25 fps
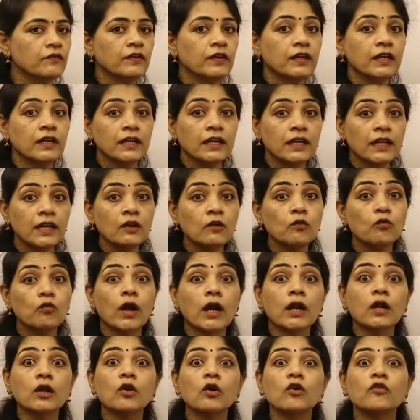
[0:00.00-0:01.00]
We need
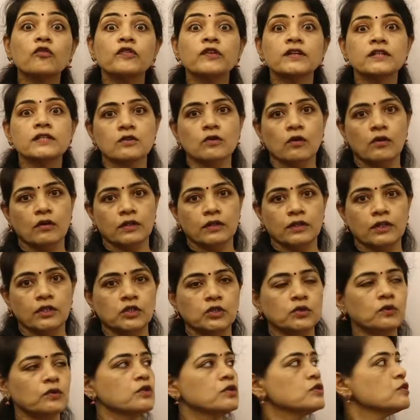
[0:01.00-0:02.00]
one of its
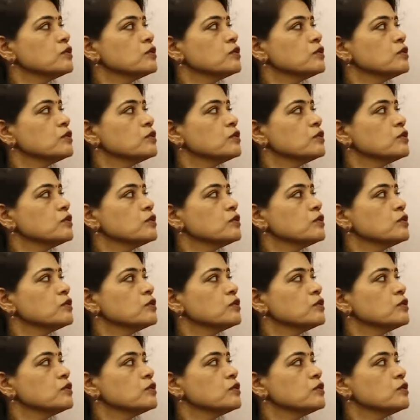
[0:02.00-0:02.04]
altitude.